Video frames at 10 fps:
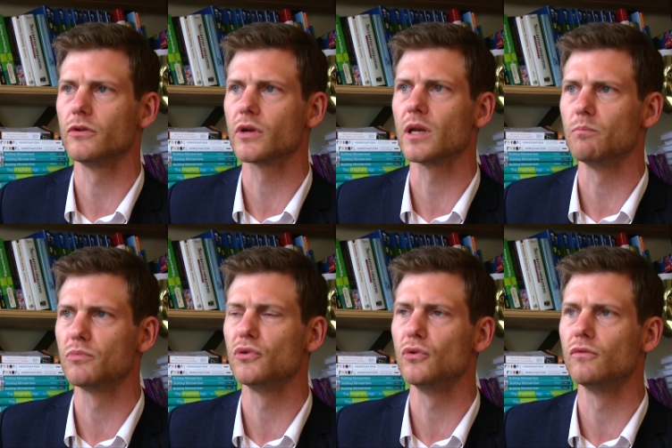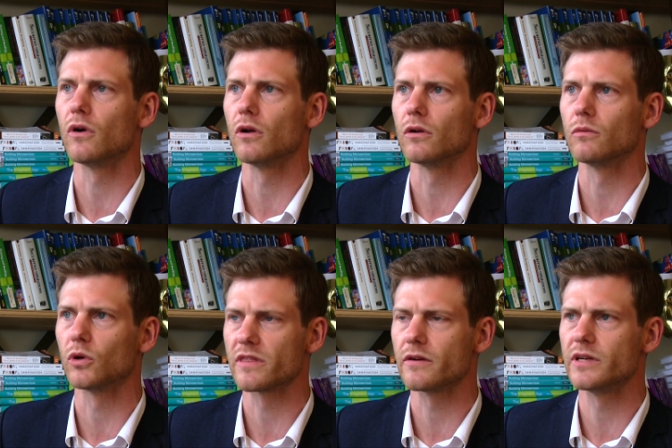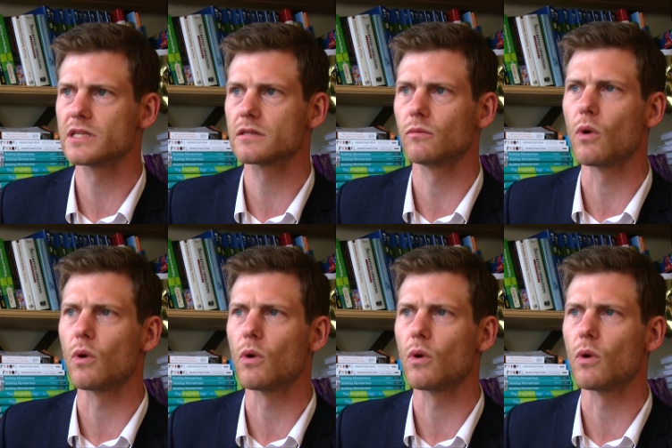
can improve on what there is